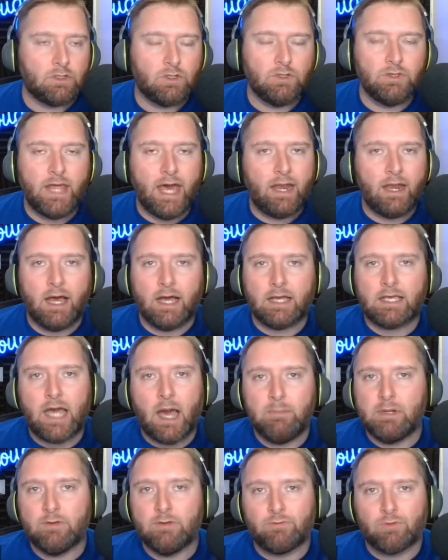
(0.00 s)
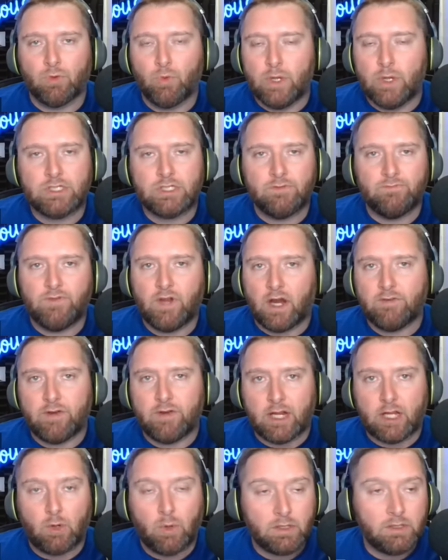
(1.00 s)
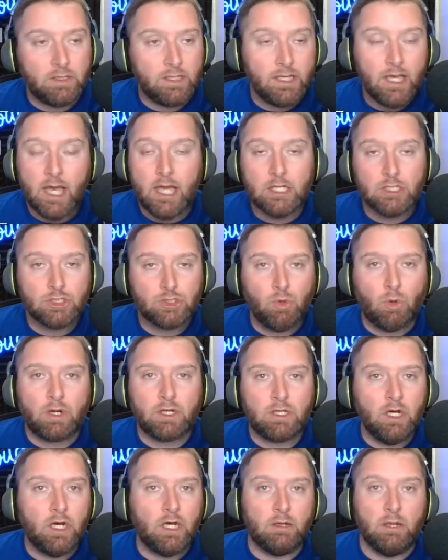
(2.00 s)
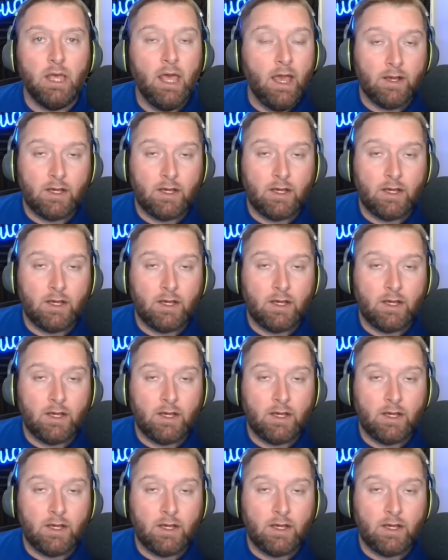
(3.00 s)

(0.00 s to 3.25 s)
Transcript: Could that come to fruition very, very quickly? Sure, it could.